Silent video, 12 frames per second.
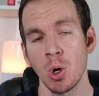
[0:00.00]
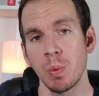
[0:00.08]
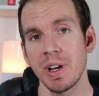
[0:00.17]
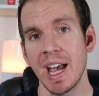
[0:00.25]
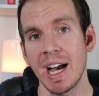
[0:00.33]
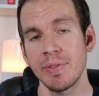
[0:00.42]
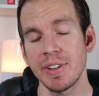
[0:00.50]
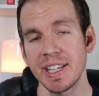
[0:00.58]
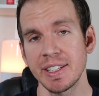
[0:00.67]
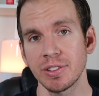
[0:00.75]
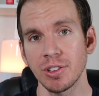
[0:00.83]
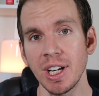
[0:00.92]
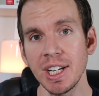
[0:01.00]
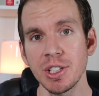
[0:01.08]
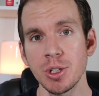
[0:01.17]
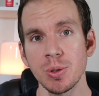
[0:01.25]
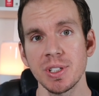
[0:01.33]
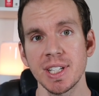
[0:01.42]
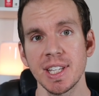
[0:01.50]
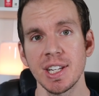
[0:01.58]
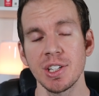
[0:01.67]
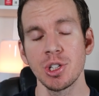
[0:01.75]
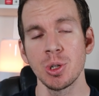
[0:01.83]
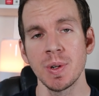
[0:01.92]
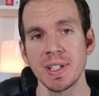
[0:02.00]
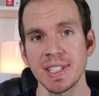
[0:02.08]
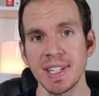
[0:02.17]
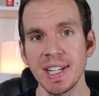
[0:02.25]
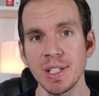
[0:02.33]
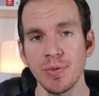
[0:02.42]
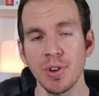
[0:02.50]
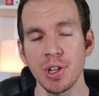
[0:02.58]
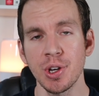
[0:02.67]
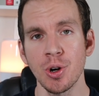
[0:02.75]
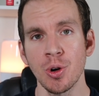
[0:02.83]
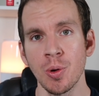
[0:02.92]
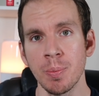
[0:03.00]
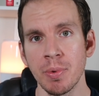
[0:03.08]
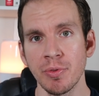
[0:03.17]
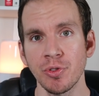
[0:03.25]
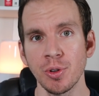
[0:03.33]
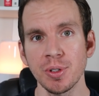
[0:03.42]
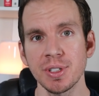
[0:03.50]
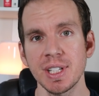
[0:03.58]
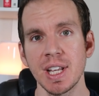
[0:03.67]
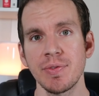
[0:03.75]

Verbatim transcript: We have a lot of news to get into in today's video, but first,